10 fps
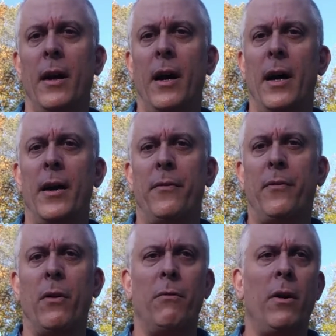
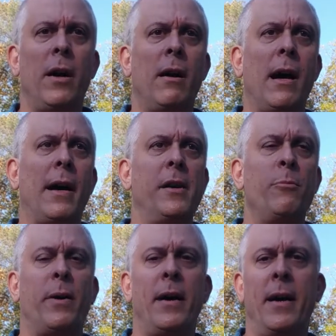Front Royal
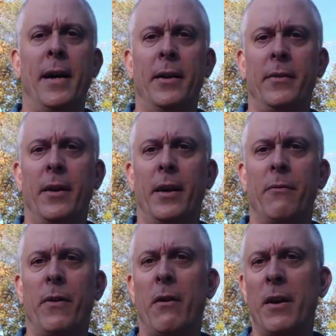occupies
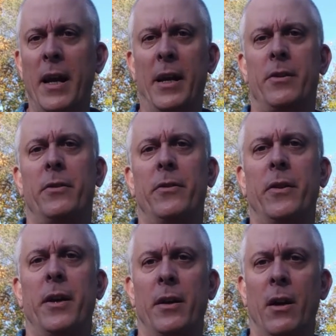a very
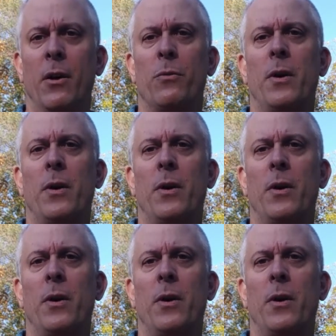interesting